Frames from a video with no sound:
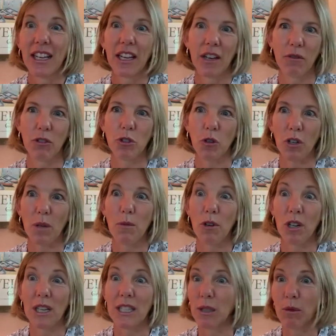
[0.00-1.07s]
in resort
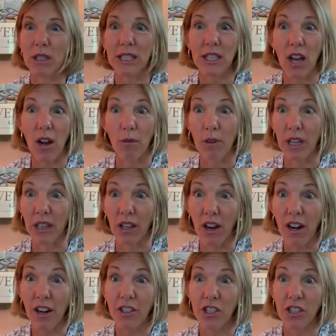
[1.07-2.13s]
communities that we saw writ
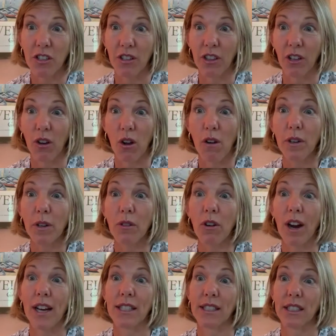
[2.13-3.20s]
large during the COVID
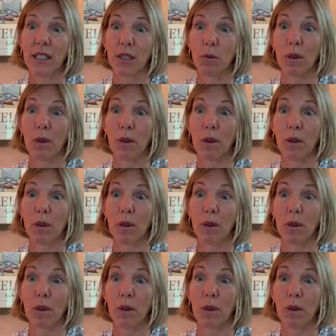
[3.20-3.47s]
crisis,